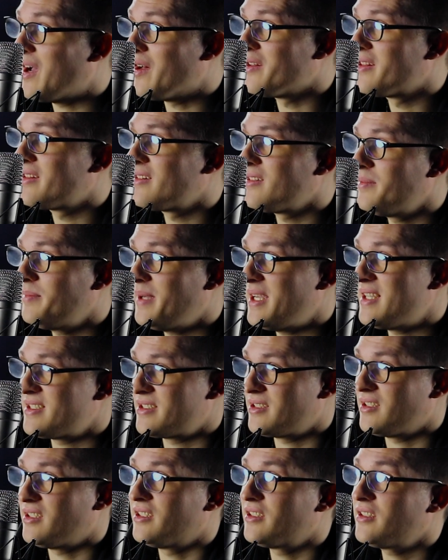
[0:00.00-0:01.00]
mental health
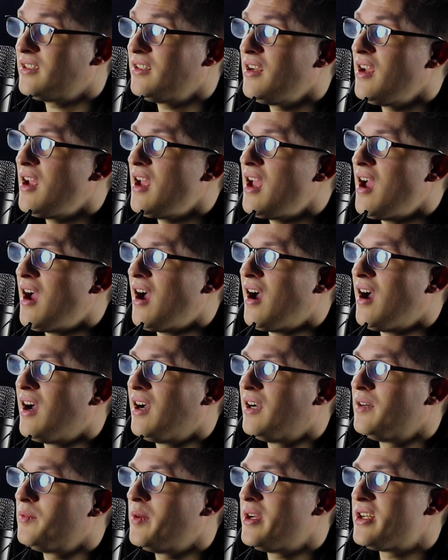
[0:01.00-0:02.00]
based song,
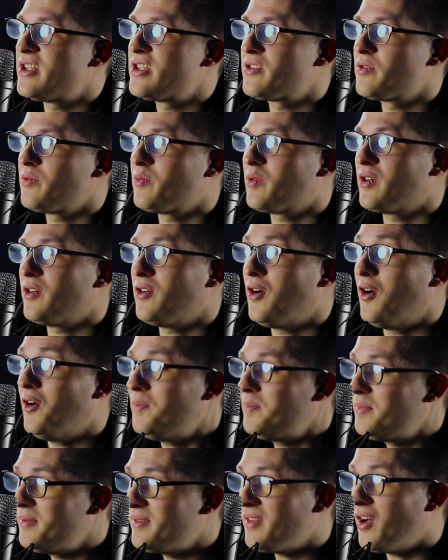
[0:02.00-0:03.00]
which
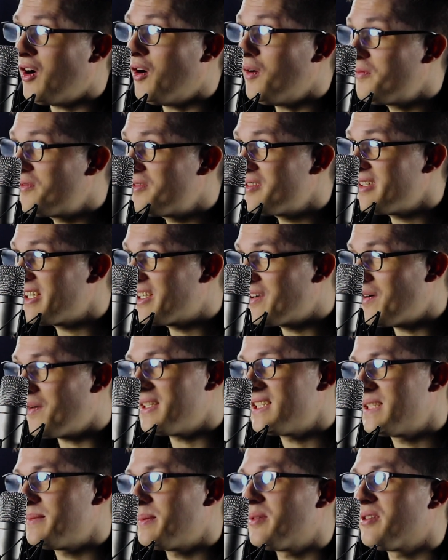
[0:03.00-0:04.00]
we're
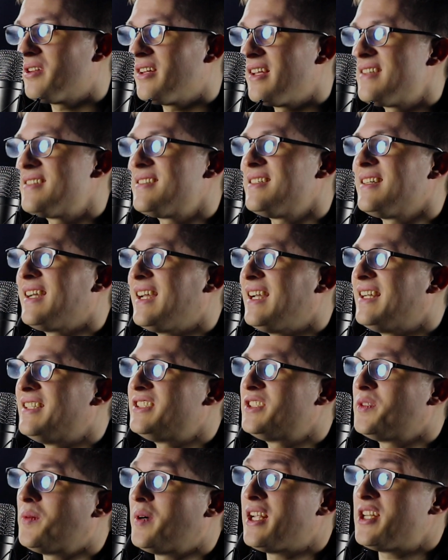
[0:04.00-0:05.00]
hopefully going to be
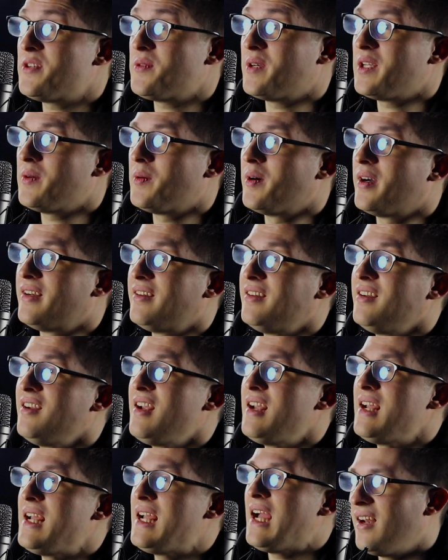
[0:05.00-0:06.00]
releasing in
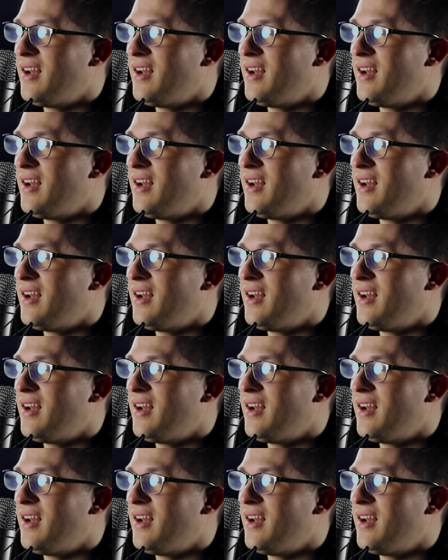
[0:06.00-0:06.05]
2021.